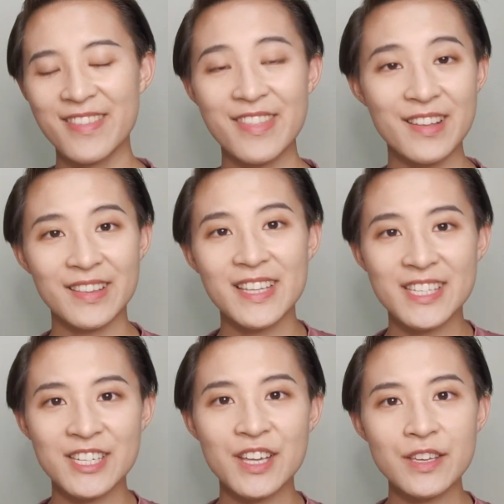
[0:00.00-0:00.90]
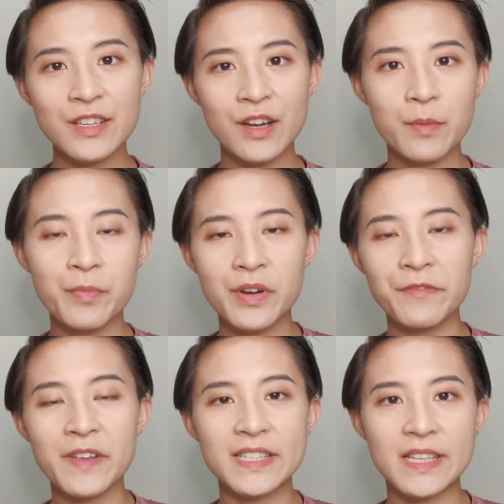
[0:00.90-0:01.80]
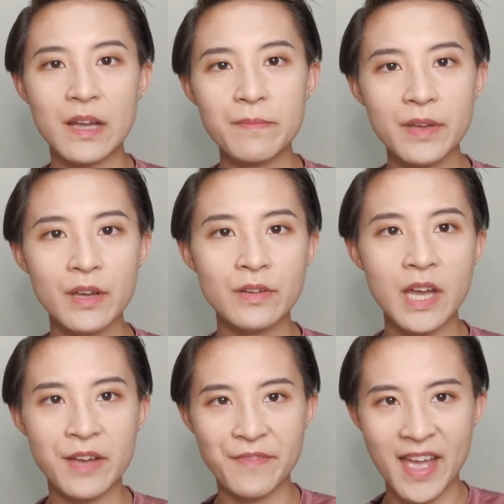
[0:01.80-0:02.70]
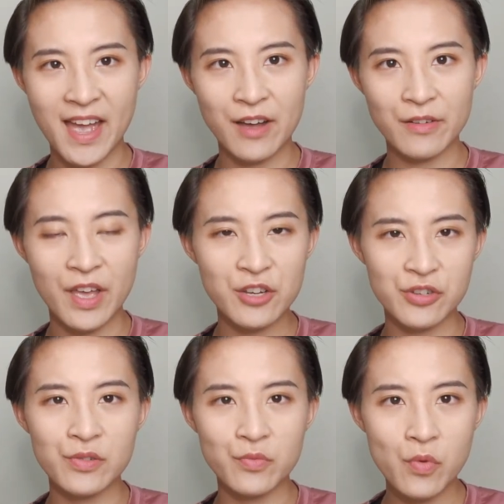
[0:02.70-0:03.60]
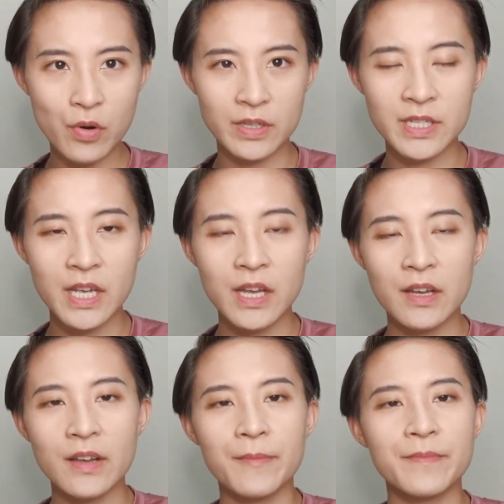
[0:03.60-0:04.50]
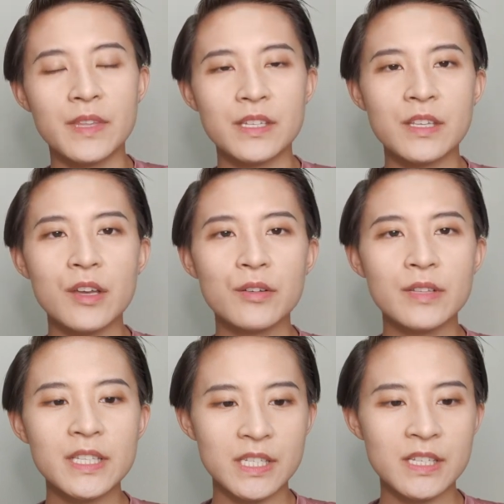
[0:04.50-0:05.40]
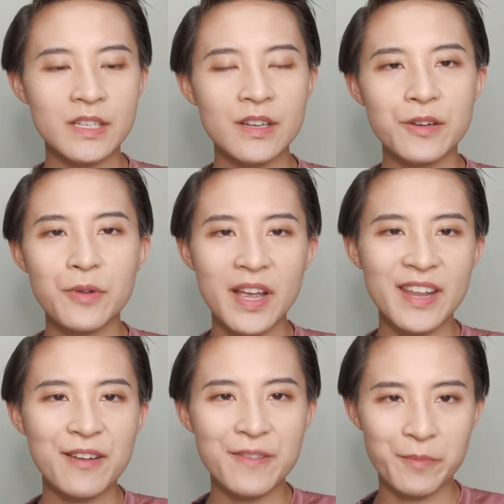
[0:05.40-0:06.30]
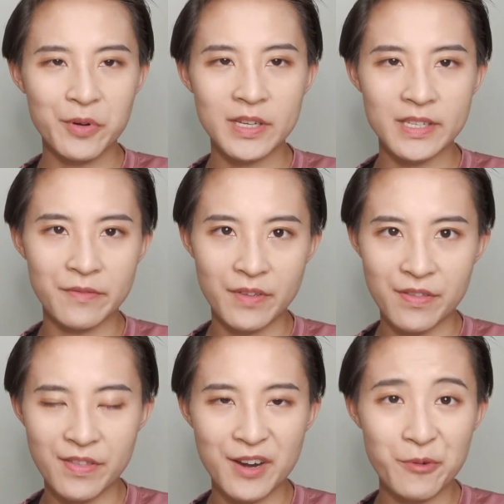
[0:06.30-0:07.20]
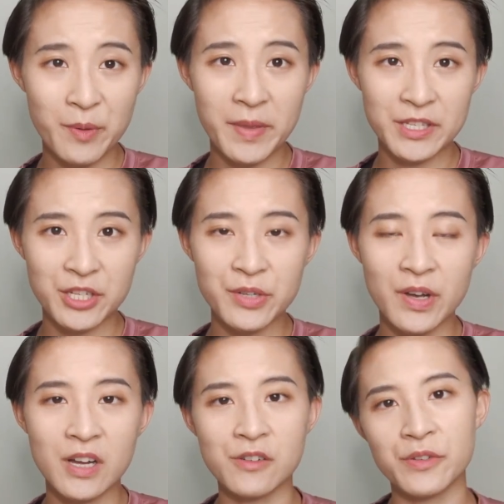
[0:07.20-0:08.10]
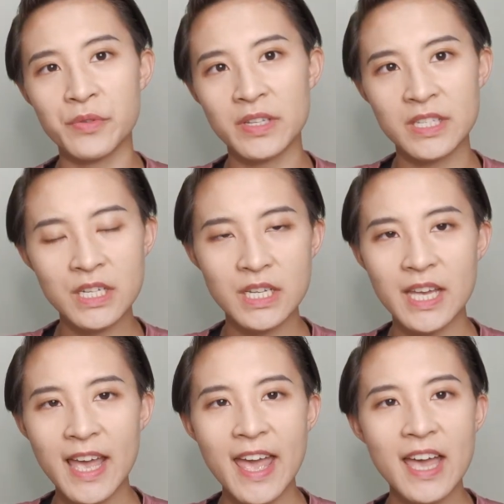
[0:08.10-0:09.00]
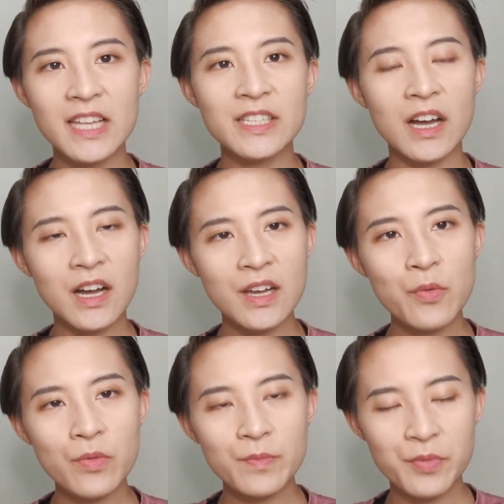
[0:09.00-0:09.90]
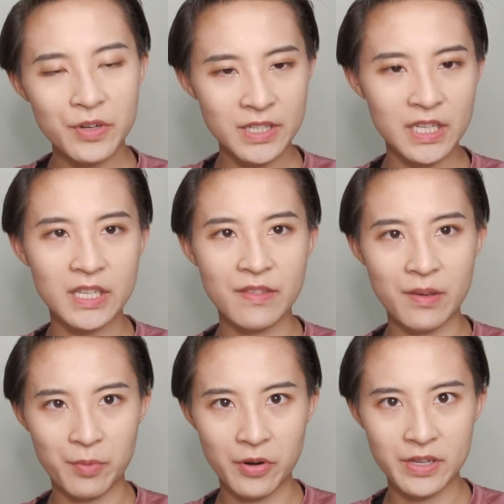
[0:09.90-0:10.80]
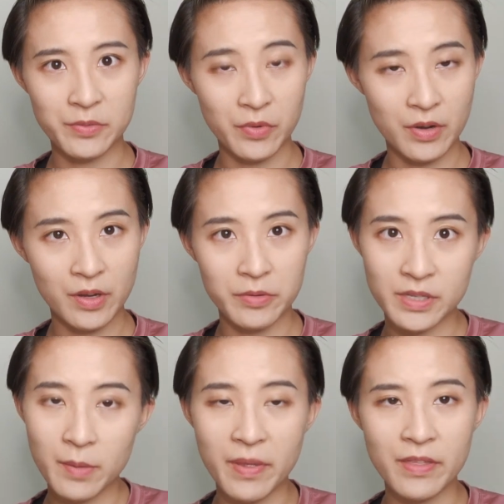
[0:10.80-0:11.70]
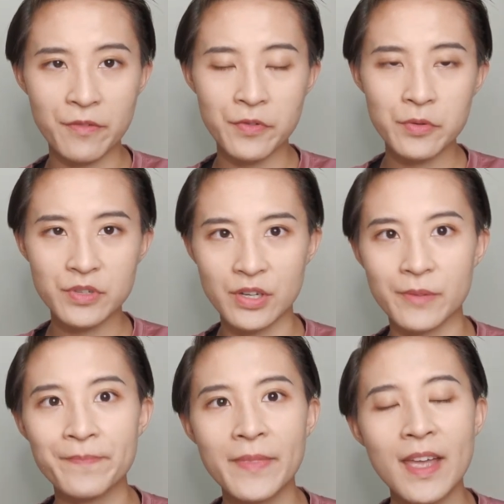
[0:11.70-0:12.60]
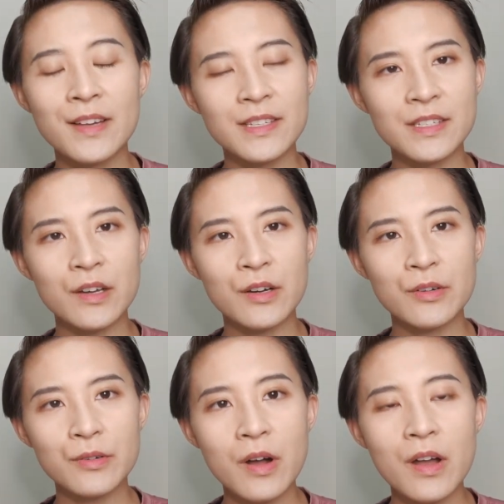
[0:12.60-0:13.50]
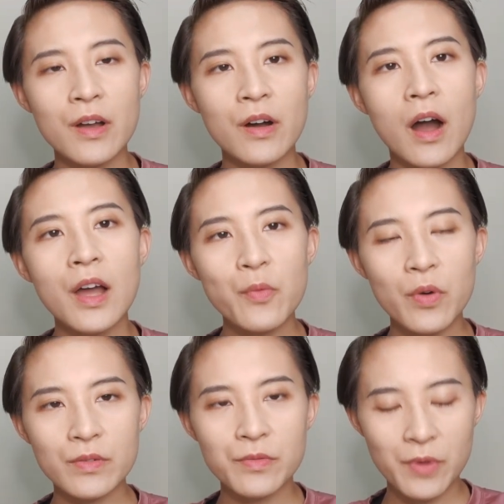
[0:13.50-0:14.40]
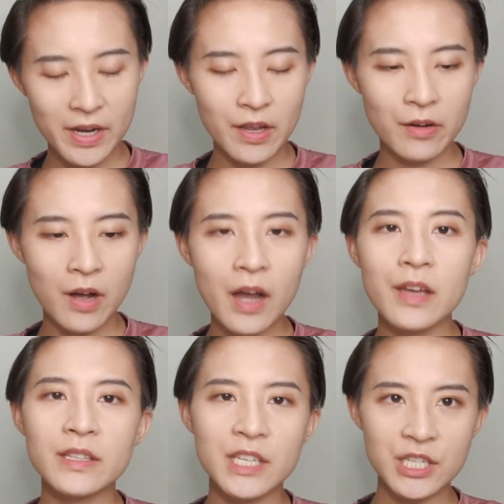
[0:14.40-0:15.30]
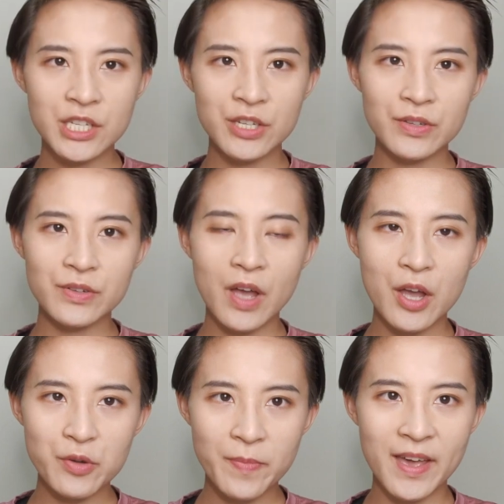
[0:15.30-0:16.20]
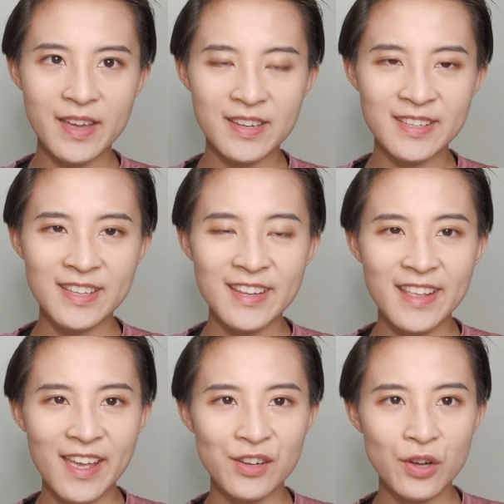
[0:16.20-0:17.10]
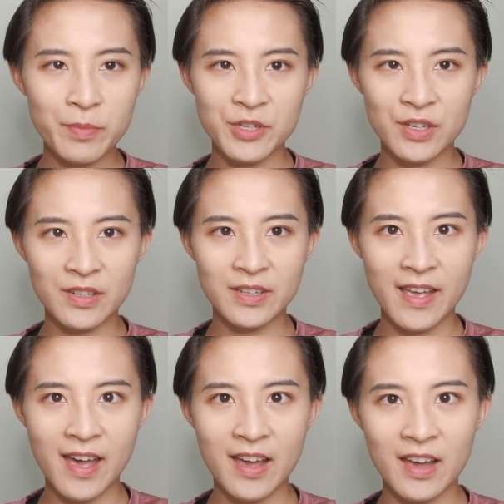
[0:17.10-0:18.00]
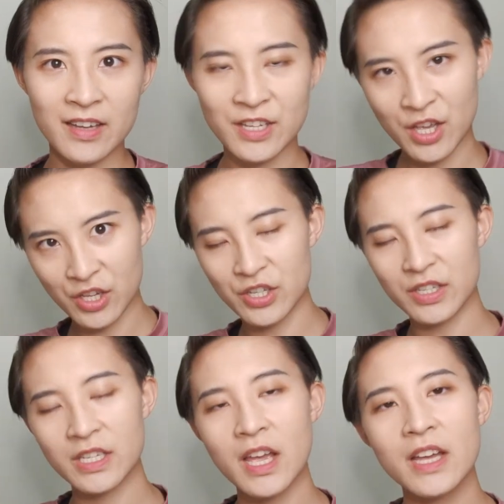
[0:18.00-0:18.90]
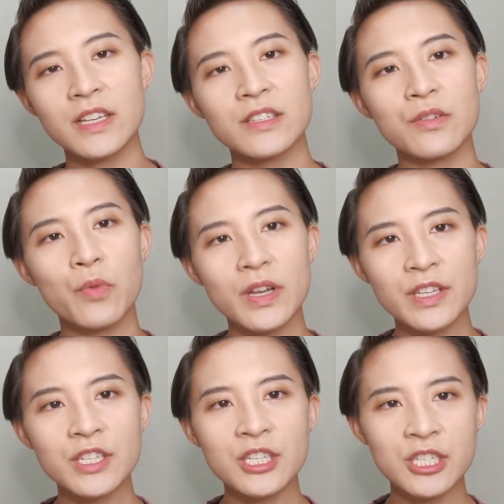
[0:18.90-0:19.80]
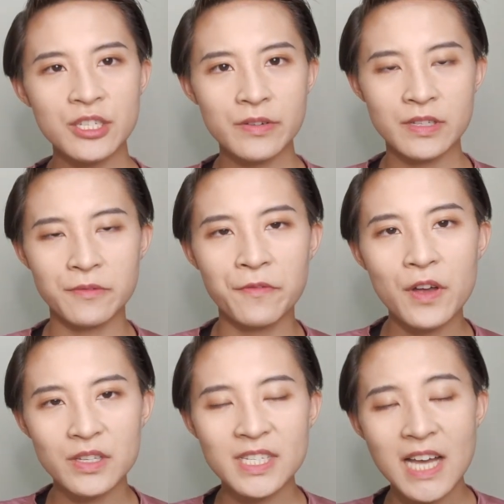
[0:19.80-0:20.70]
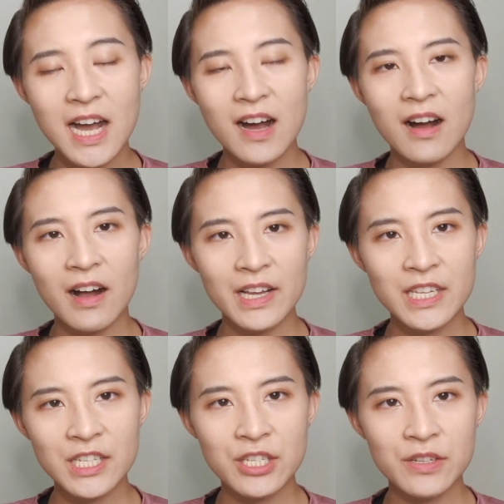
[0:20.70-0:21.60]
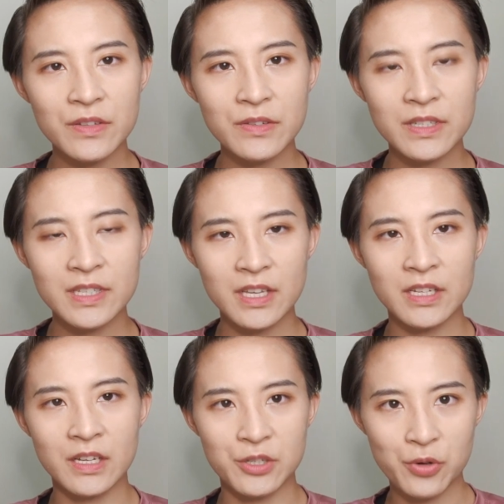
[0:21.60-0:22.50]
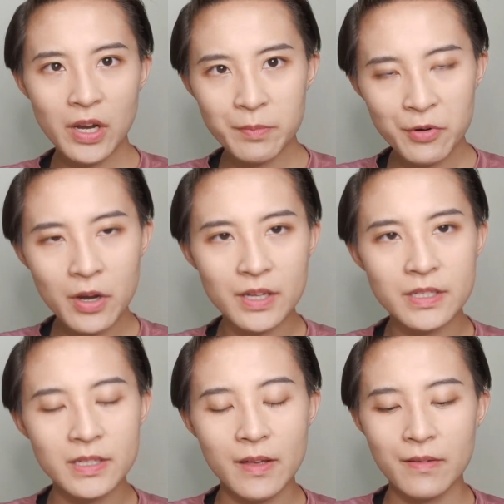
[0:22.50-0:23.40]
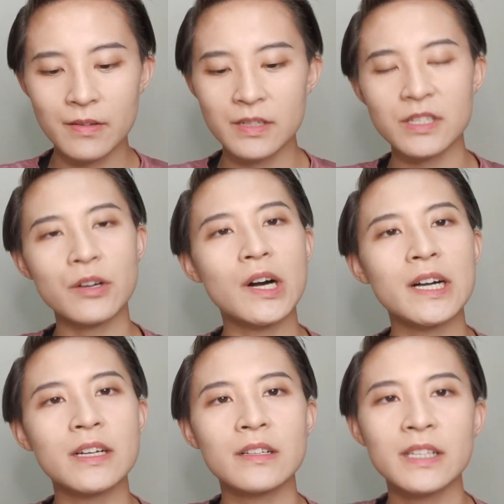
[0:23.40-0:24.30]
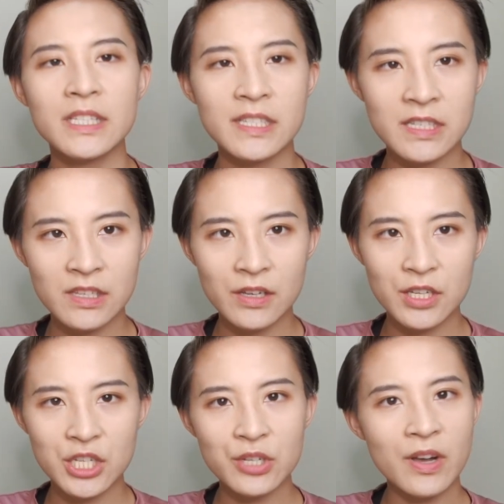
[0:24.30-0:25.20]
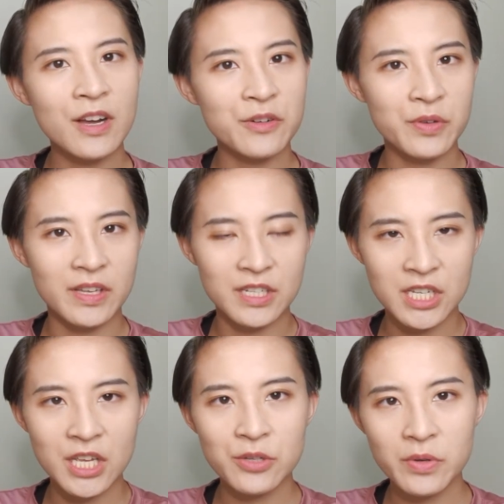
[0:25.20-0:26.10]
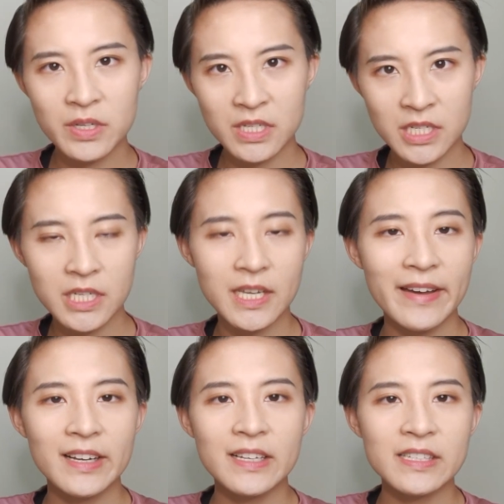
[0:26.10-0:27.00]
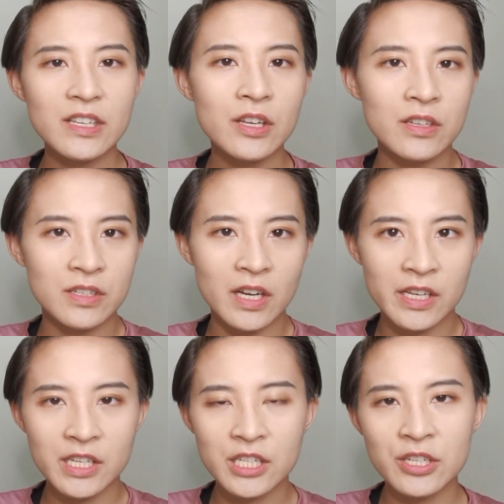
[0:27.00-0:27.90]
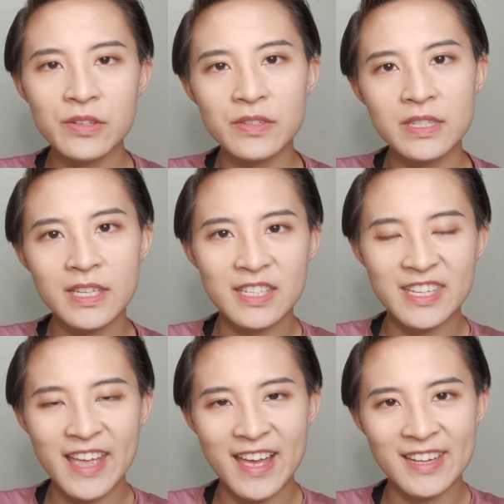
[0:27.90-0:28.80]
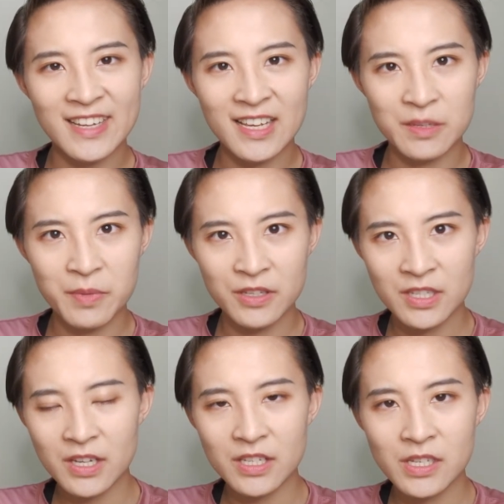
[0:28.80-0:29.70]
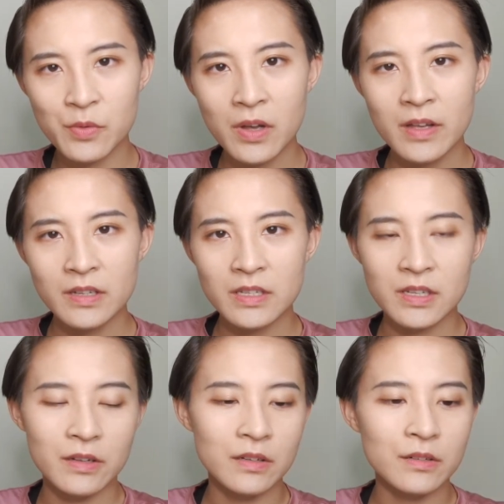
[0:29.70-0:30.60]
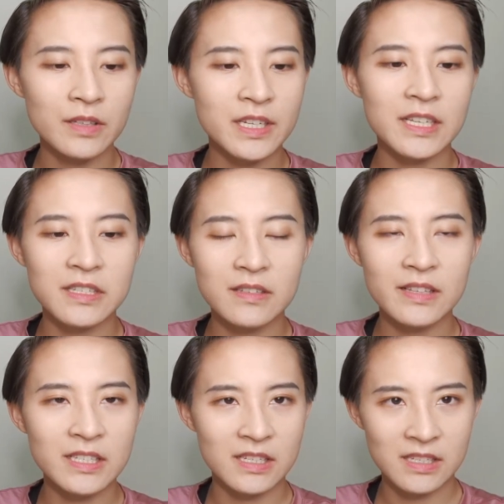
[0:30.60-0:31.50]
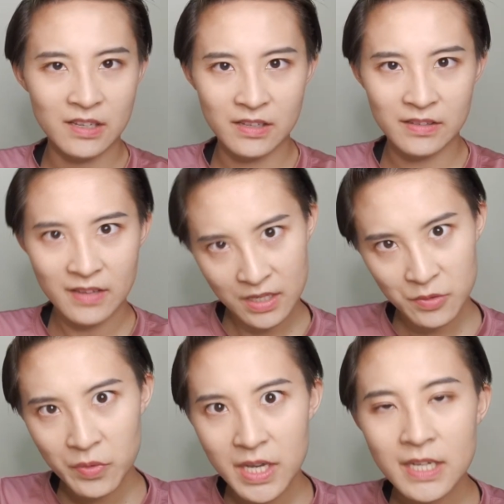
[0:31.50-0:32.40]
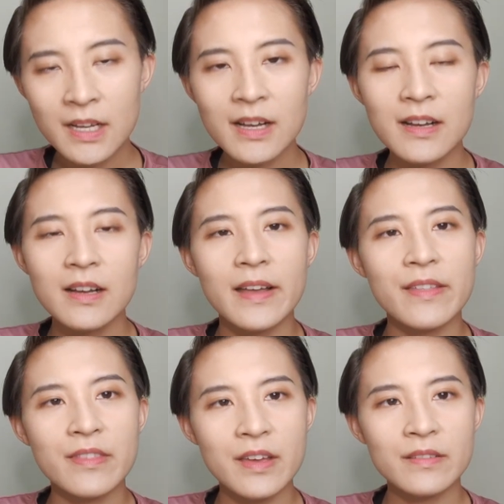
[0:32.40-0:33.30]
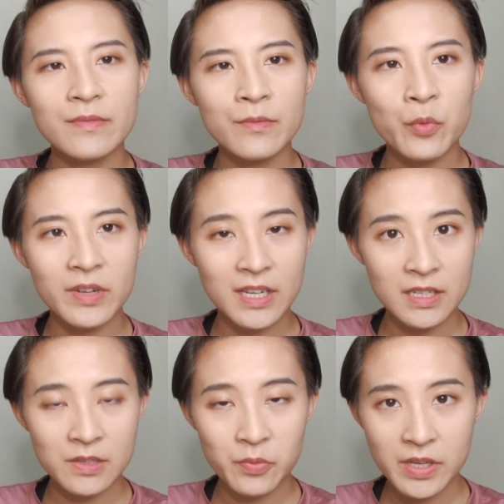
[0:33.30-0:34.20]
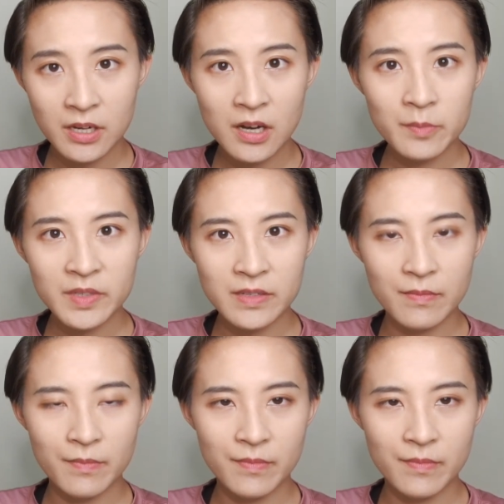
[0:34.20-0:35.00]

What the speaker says: Then let's take a brief example of how Hedgehog works. So let's say right now the price of Ethereum is 200 USD, and I predict the price will go up in the future. So right now I need to open an option at Hedgehog. So what I need to do is first I need to set a strike price. So let's say 210 USD. Second, I need to set an expire date. So let's say next week, and then when next week comes,